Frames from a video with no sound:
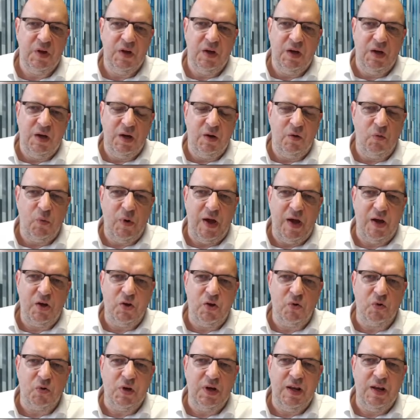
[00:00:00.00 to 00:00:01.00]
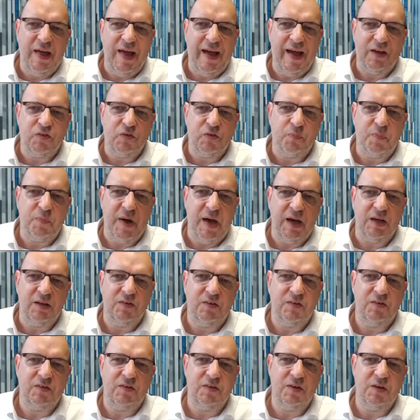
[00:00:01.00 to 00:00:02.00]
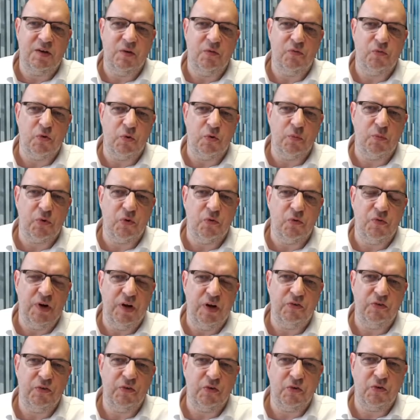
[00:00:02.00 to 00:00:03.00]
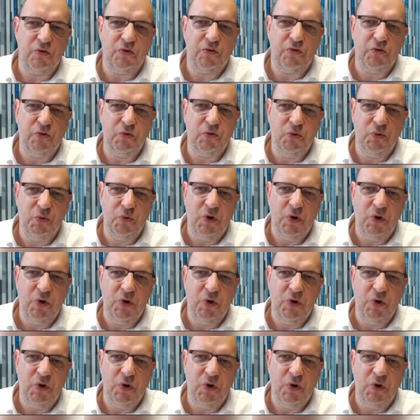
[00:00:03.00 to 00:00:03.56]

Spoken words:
where you really expect for professors to